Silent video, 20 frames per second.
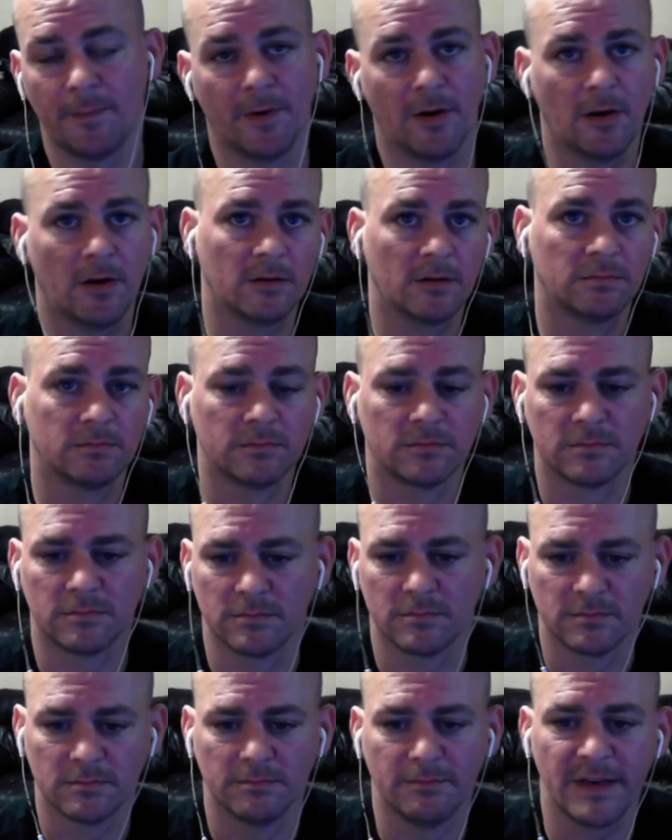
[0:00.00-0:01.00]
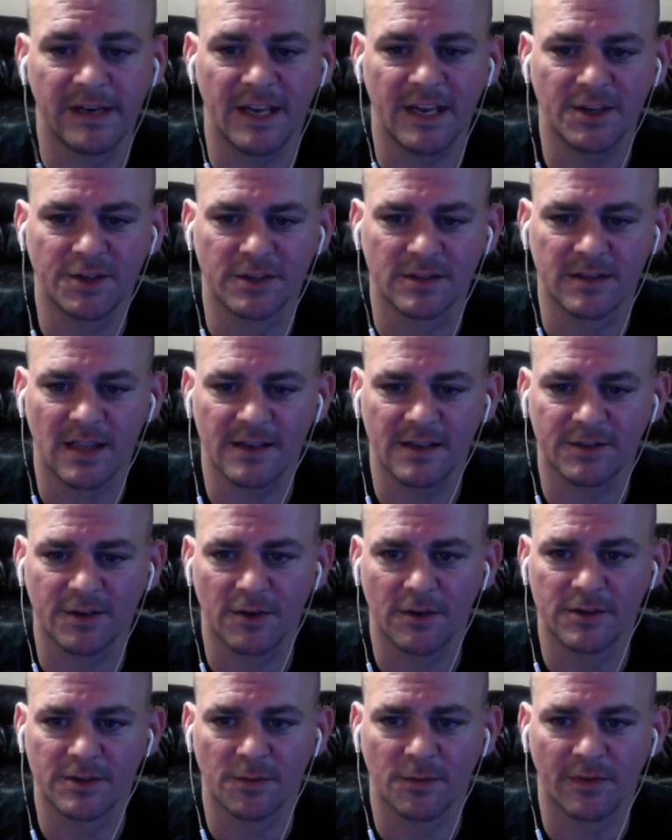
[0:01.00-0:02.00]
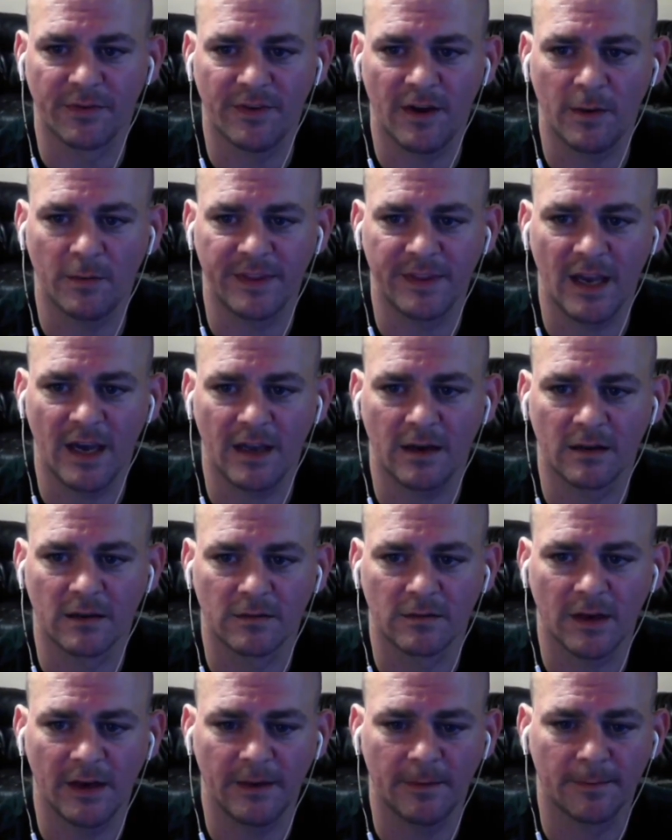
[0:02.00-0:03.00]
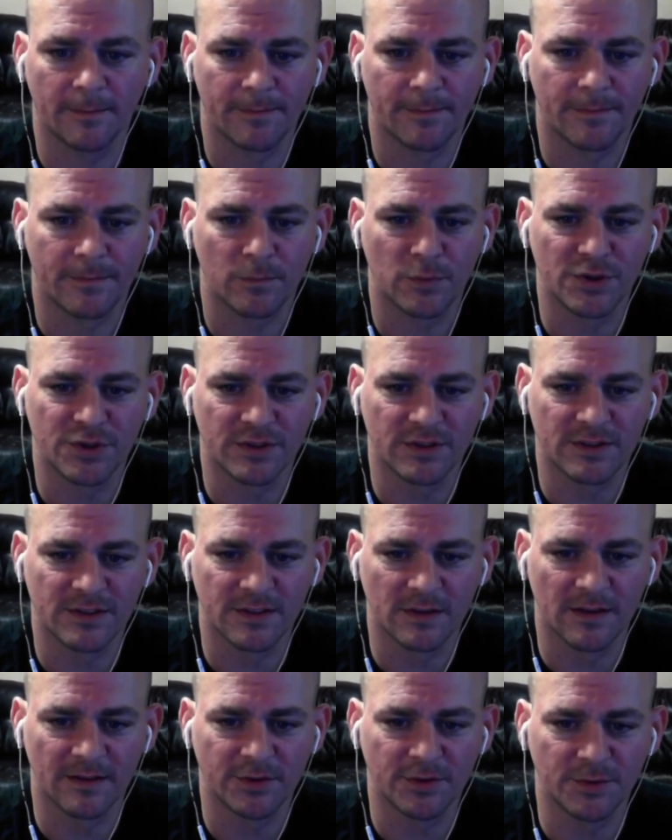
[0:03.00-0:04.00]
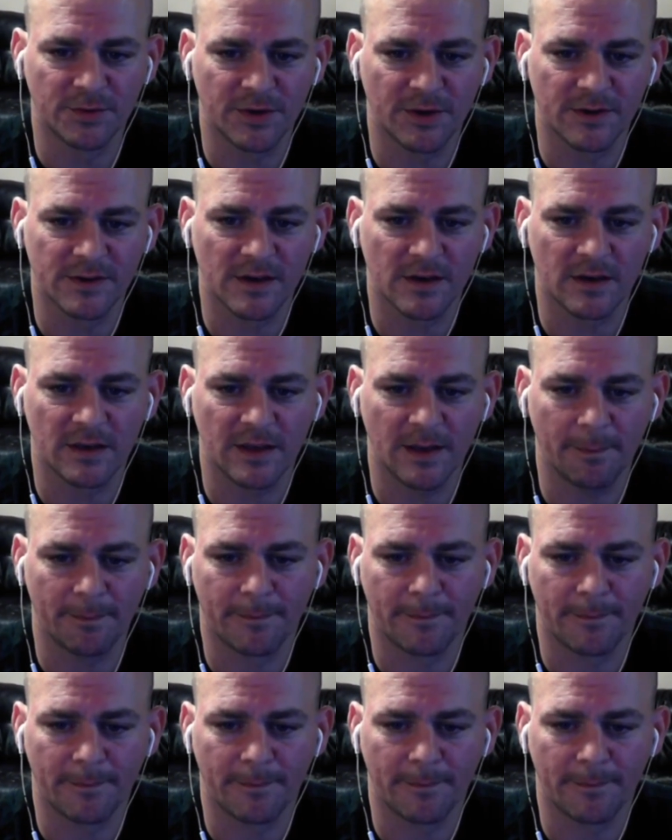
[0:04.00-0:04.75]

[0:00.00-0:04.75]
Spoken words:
our mitigations last turn, so we're fine with that, right? Should still have 2 turns on it, yep.